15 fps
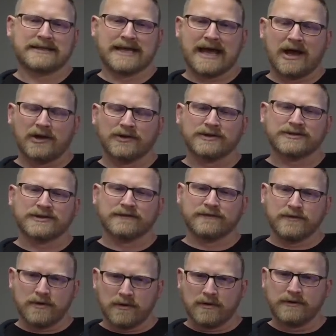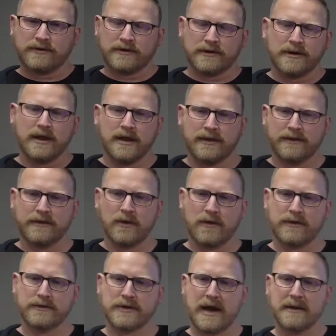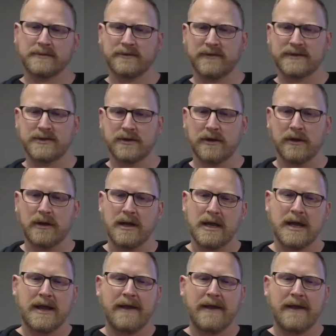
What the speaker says: the elders of the northern tribes of Israel,